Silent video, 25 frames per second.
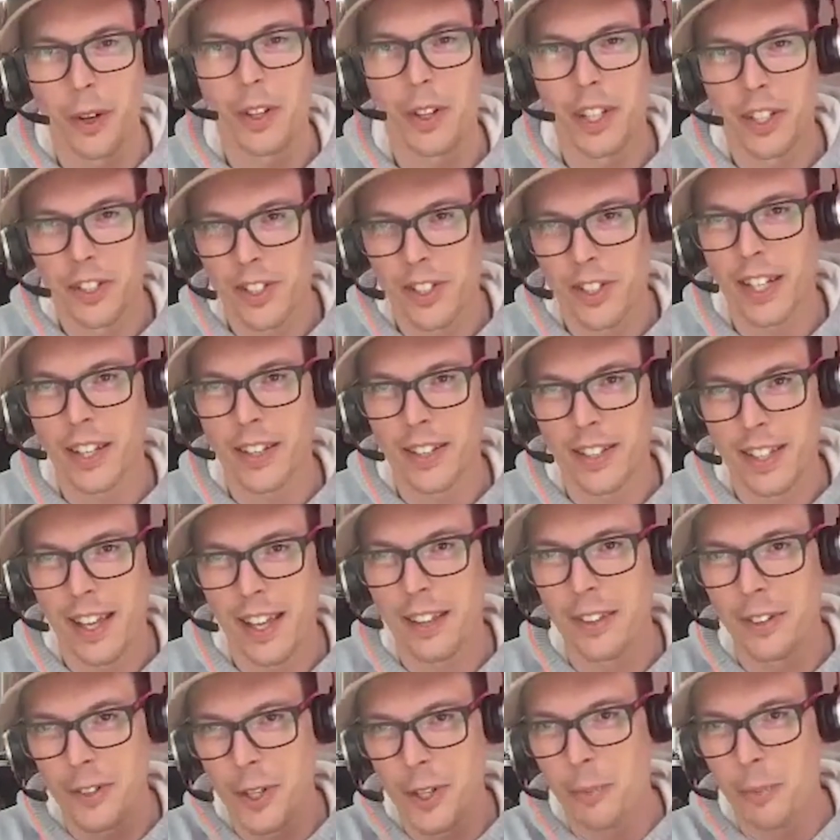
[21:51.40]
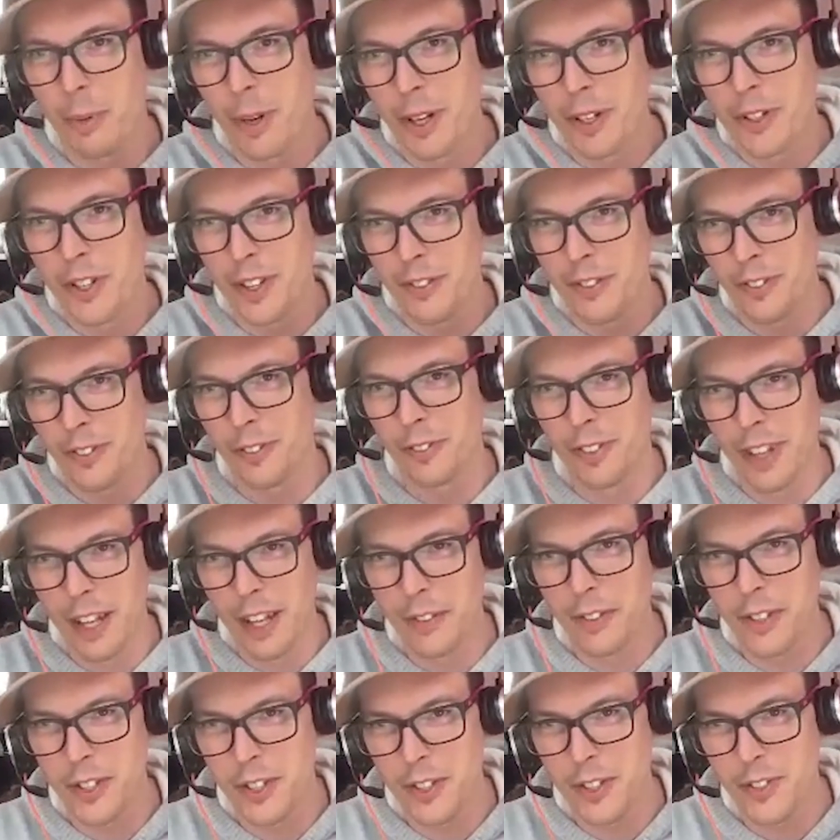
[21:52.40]
just like you said, there's a bunch of different
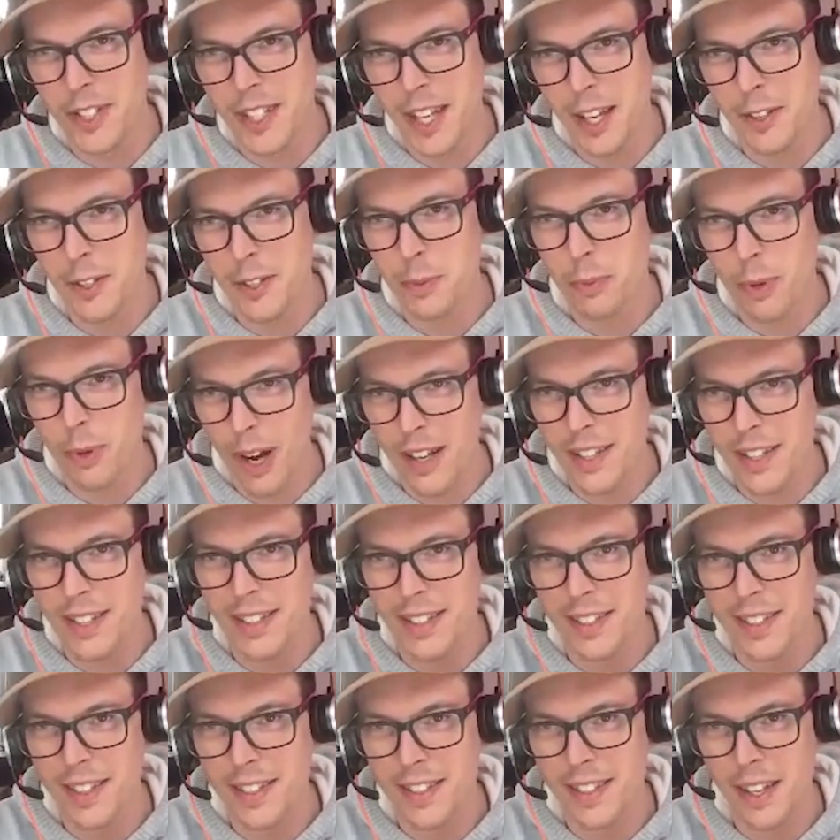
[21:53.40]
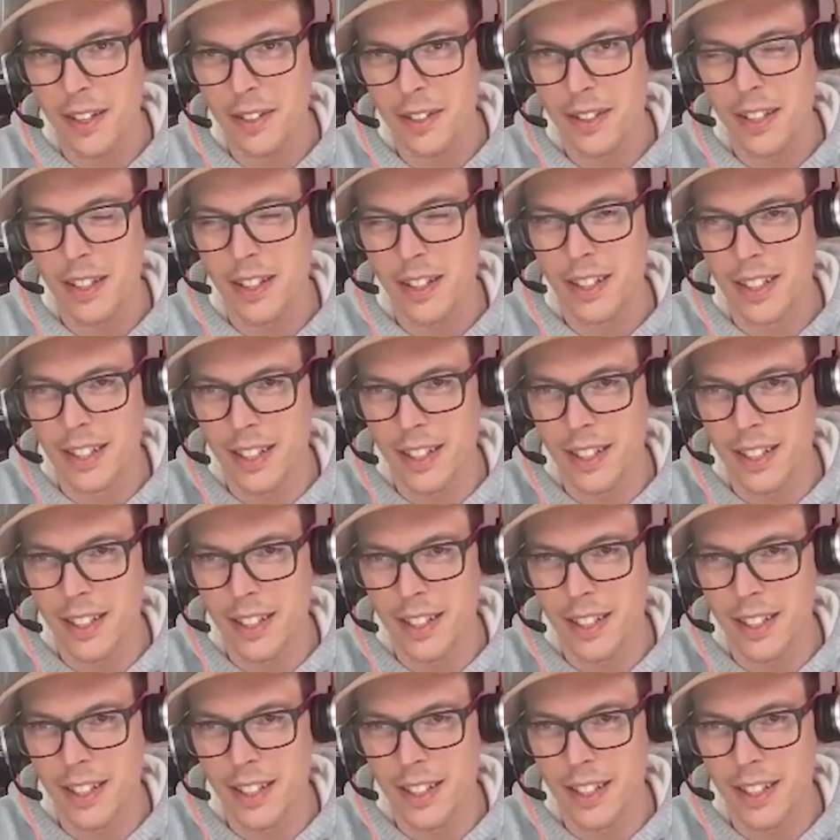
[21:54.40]
flavors of sales processes out there,